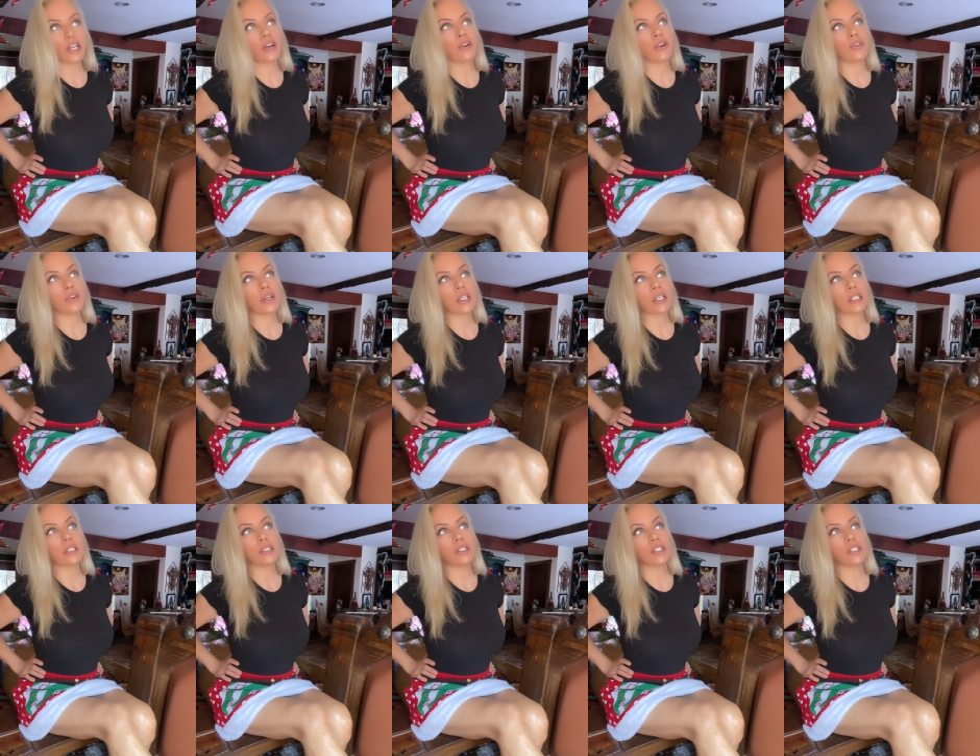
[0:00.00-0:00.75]
go over
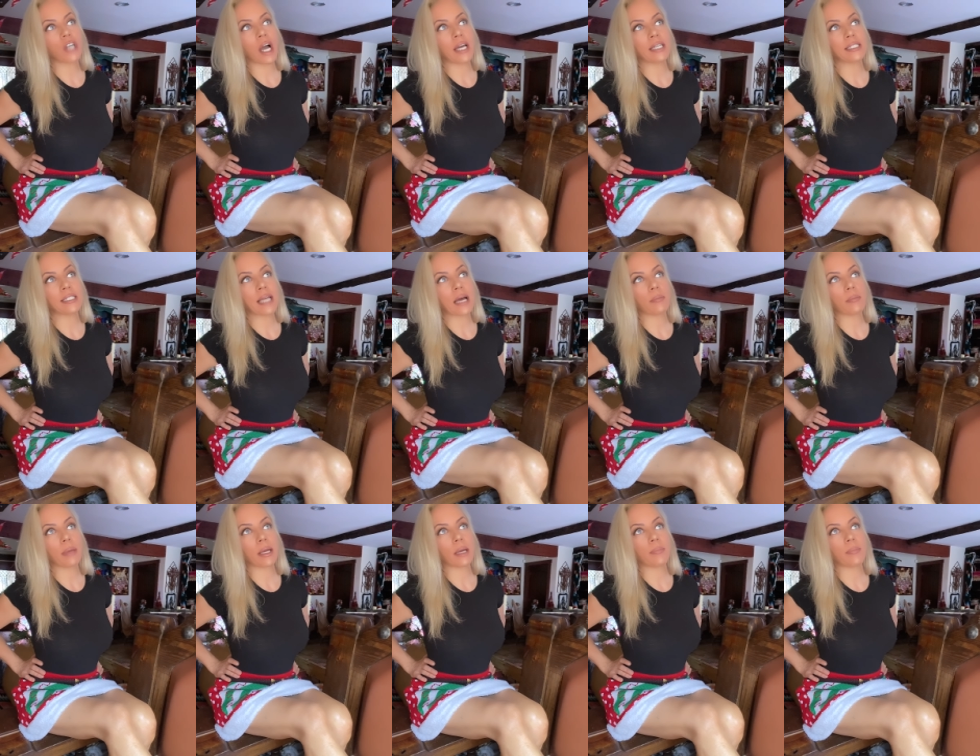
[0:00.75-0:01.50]
to Chinatown
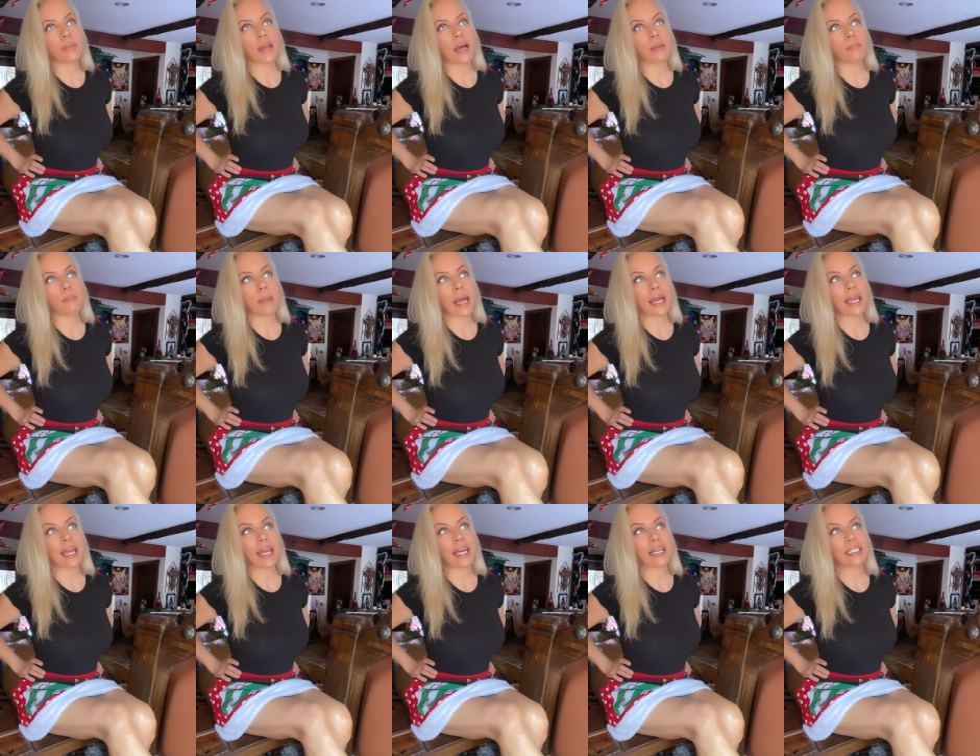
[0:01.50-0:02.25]
and pick up that
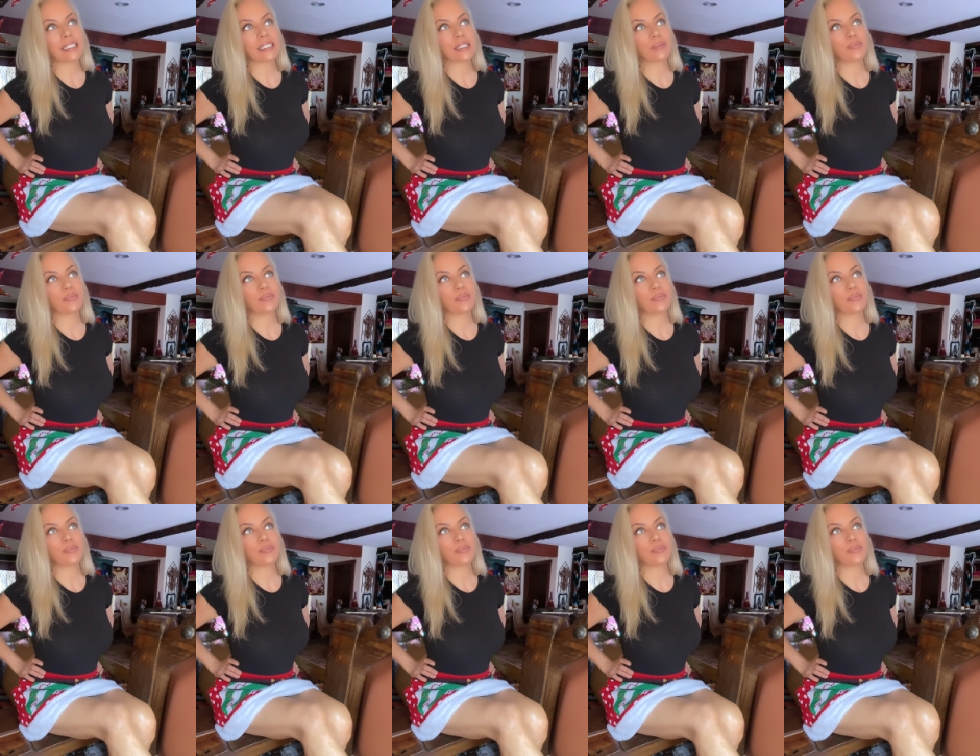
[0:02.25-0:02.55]
baguette.